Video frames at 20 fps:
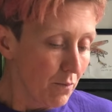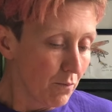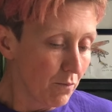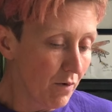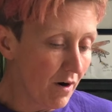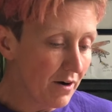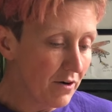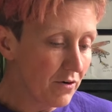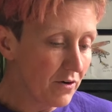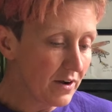
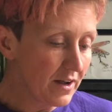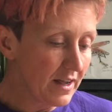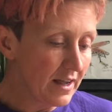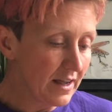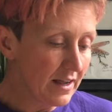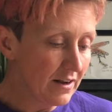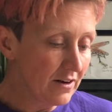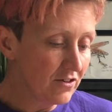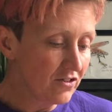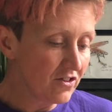Rug
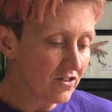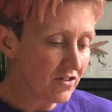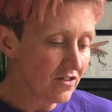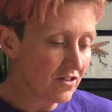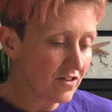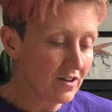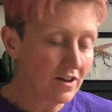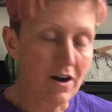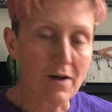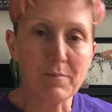hooking,
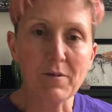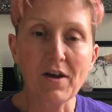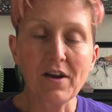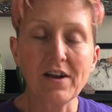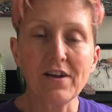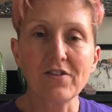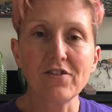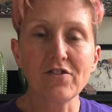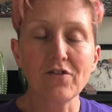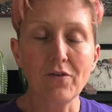just, I'm not a
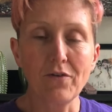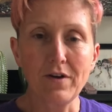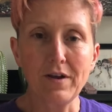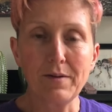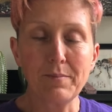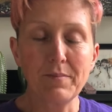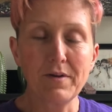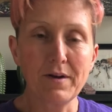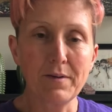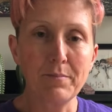
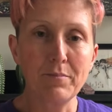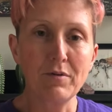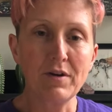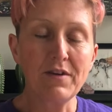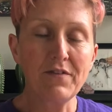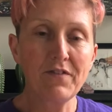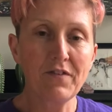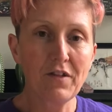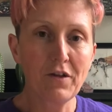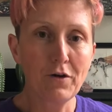historian, but a
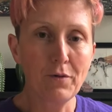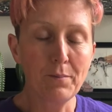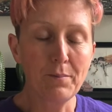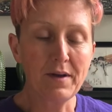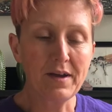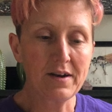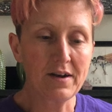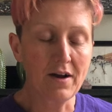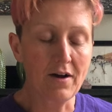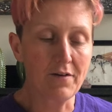brief little
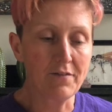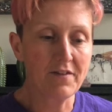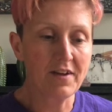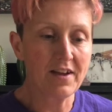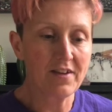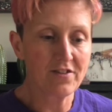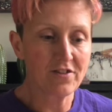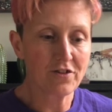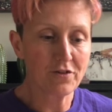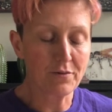bit of
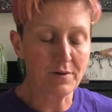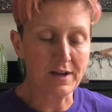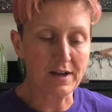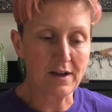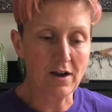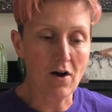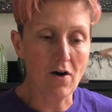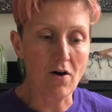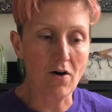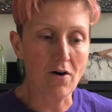
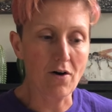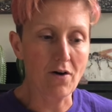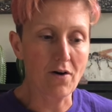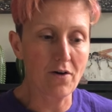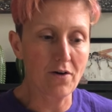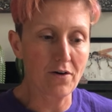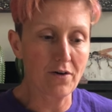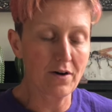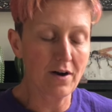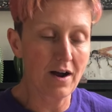history,
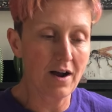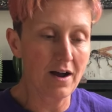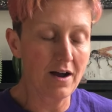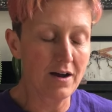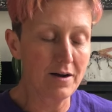are